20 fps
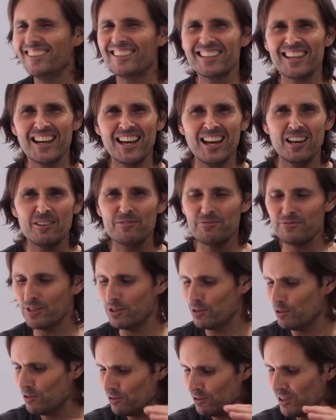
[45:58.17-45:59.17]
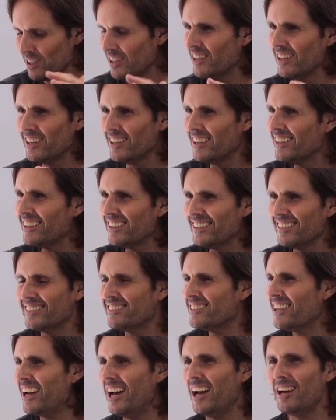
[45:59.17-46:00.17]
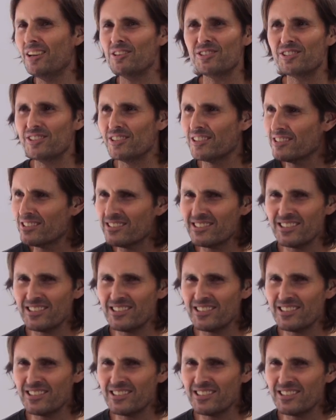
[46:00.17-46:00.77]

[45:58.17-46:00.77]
You can't feel touch, your